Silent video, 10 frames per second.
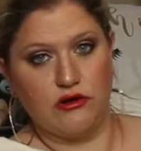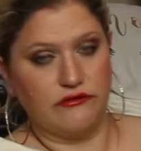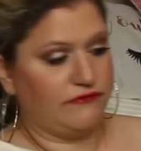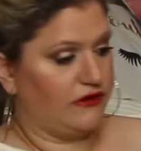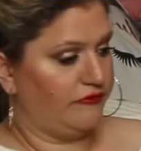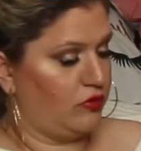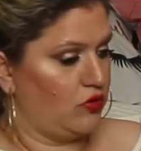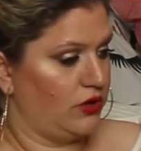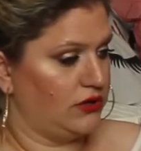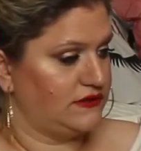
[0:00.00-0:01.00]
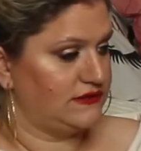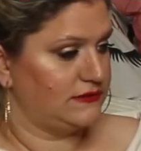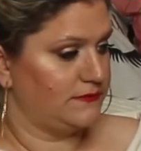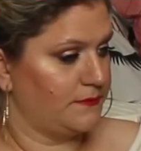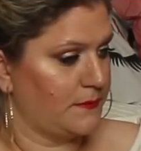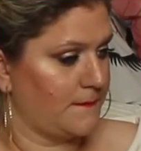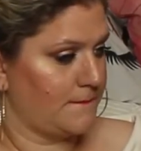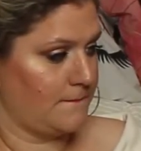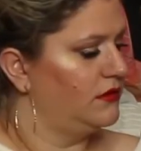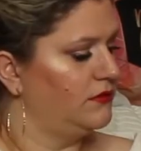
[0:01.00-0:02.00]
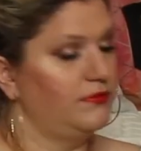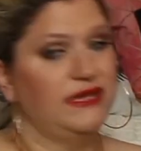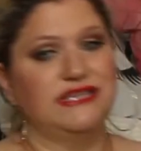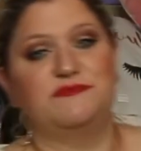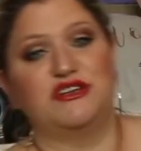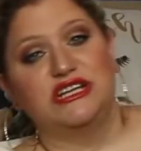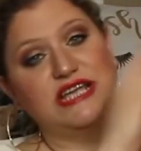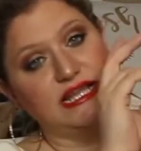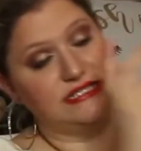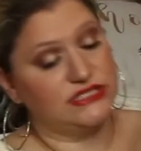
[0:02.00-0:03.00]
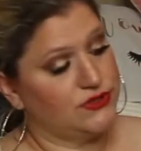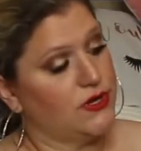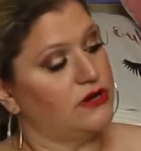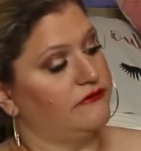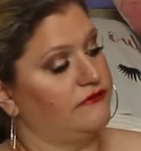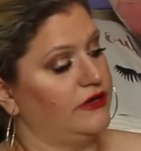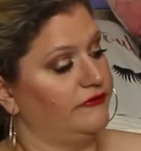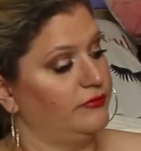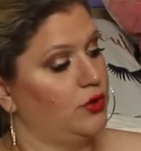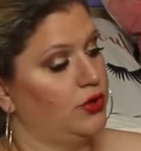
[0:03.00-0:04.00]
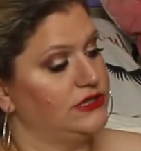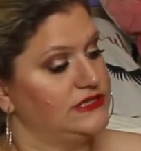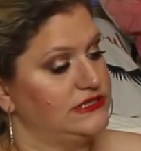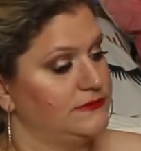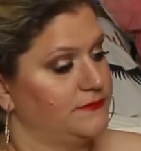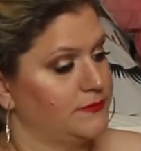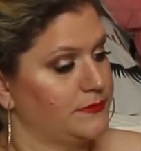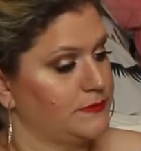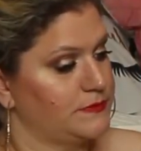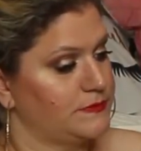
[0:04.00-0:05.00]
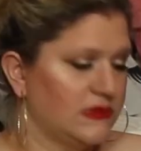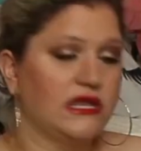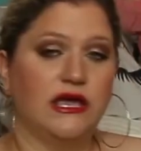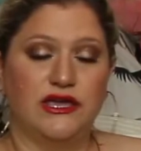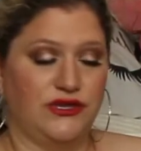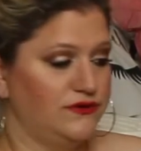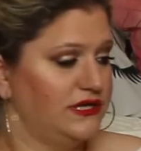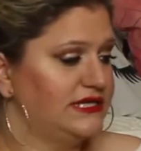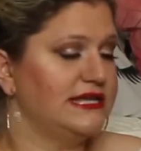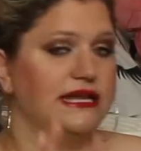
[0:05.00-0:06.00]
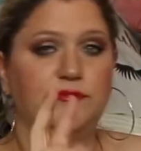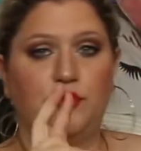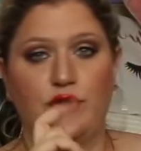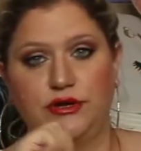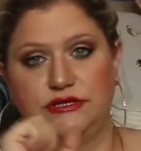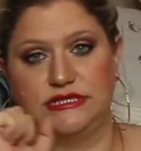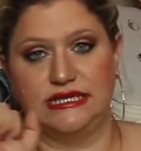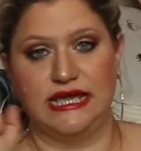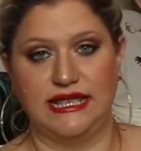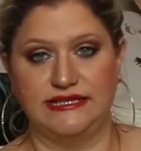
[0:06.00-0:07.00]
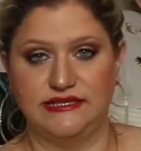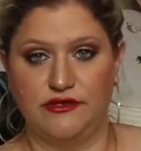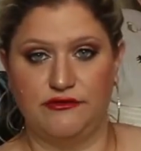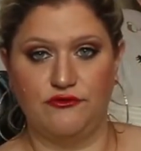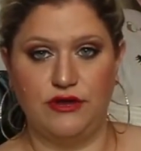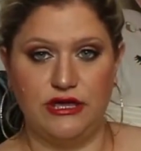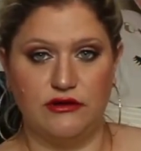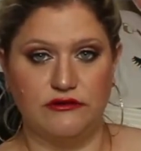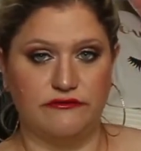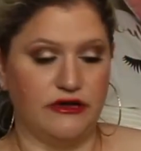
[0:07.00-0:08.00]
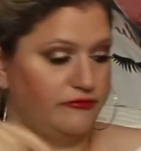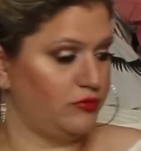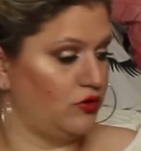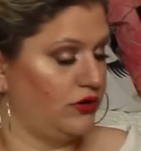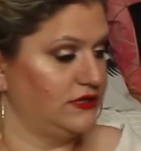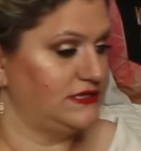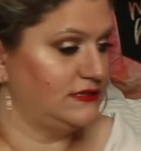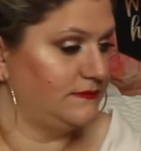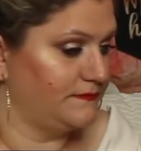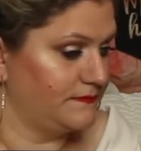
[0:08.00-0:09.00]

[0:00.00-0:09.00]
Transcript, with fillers: out of 5 points. Being special gets 2 out of 5 points. Unique selling point gets 3 out of 5 points.